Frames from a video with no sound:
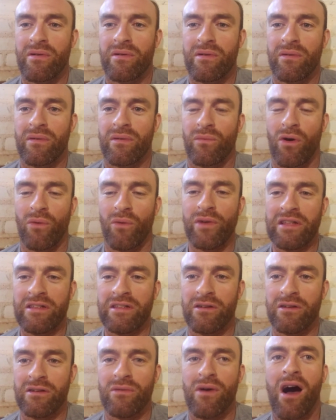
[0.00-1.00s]
what we
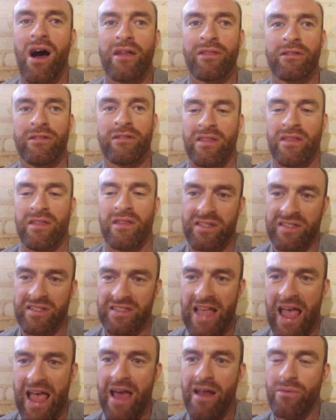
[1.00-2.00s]
do other than the
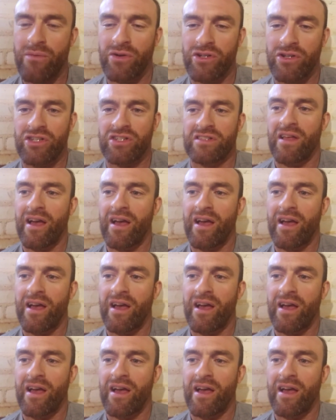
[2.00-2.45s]
set, which is